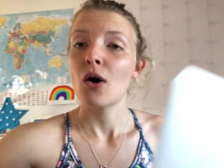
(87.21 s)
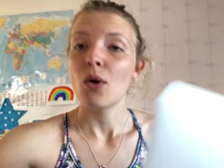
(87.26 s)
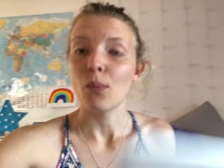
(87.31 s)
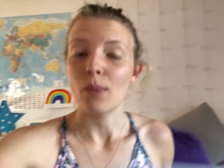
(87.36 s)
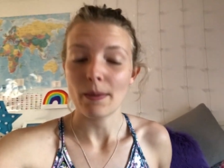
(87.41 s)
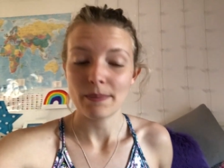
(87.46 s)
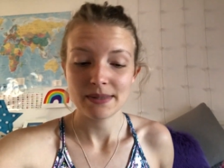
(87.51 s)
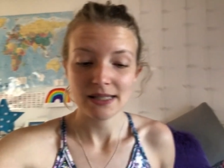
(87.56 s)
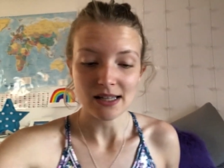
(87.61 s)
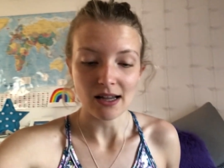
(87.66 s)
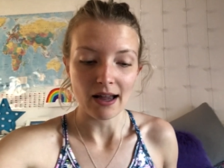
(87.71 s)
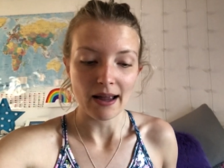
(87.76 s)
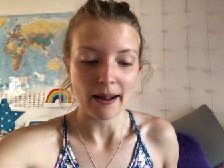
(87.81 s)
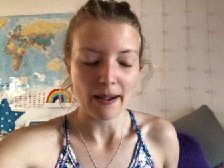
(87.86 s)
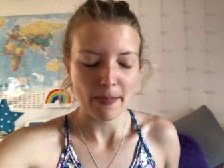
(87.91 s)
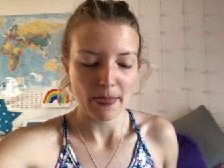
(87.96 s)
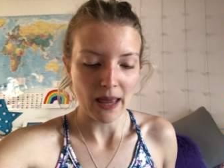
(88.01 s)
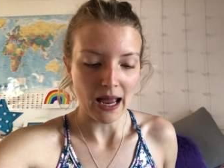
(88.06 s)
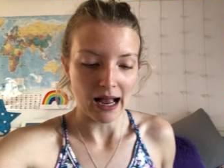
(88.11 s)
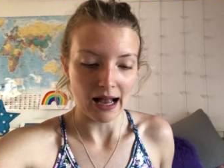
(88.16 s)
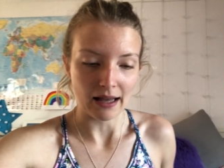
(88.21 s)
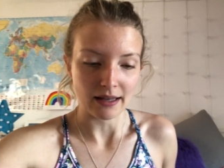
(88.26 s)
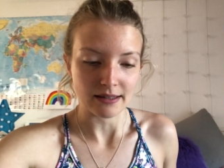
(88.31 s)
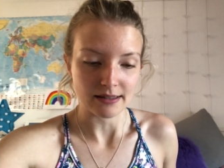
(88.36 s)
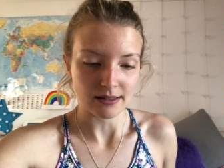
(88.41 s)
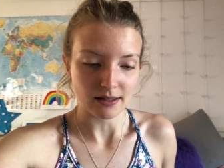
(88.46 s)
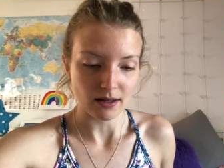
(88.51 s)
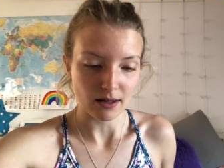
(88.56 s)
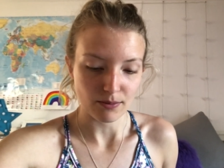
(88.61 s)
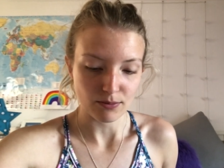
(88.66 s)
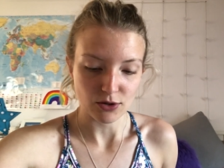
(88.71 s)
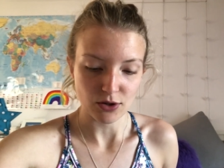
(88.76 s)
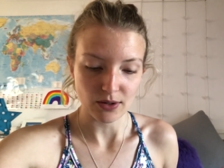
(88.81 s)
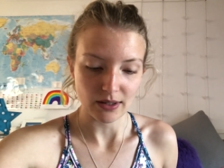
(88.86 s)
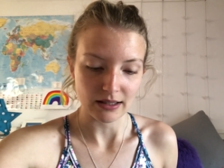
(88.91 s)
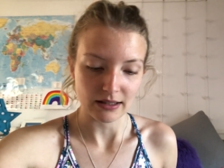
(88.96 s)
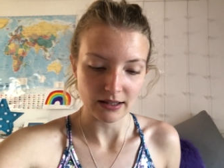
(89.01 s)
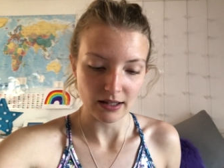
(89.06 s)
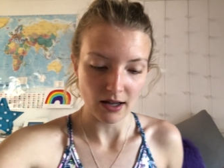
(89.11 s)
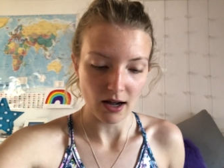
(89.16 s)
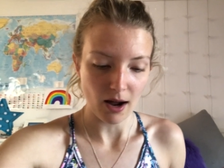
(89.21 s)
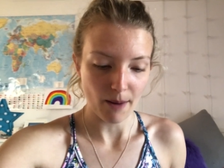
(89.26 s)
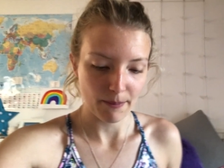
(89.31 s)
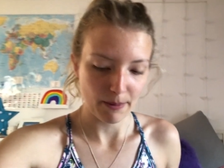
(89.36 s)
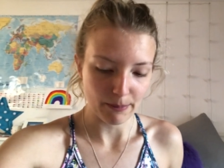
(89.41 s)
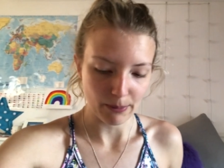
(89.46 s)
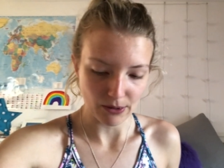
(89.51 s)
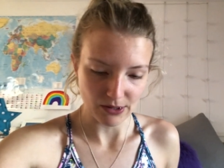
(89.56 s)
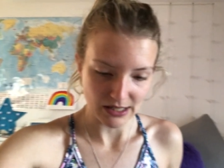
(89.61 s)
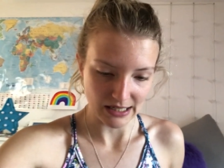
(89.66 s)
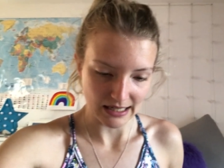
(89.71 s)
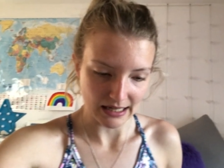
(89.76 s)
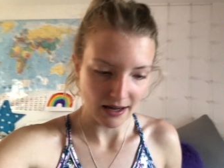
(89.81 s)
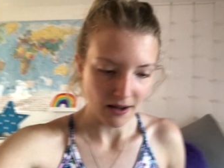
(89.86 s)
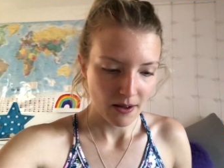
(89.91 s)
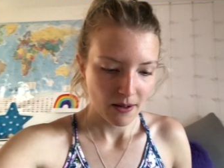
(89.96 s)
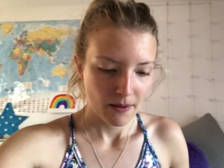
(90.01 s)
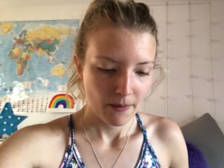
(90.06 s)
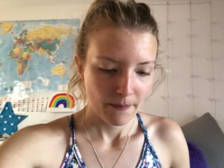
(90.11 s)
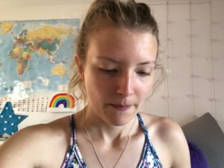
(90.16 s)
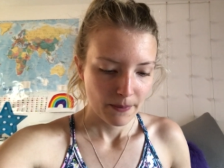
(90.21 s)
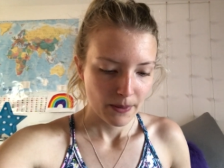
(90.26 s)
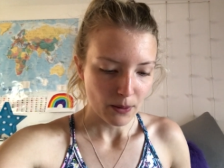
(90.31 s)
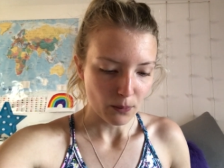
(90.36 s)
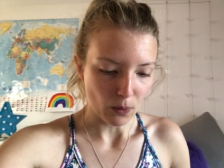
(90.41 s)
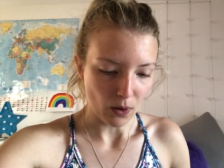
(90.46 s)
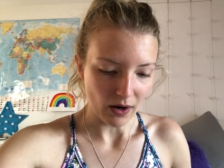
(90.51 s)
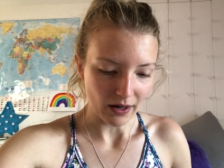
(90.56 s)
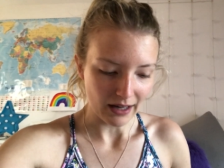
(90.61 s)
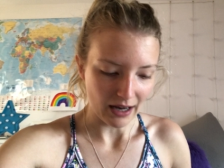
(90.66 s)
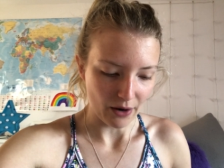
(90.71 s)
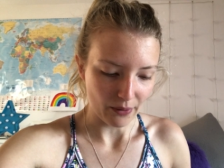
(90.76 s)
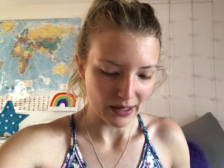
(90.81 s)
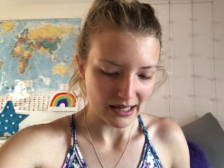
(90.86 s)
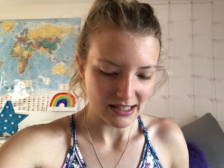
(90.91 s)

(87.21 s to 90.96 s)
website and I'm doing the upper body workout.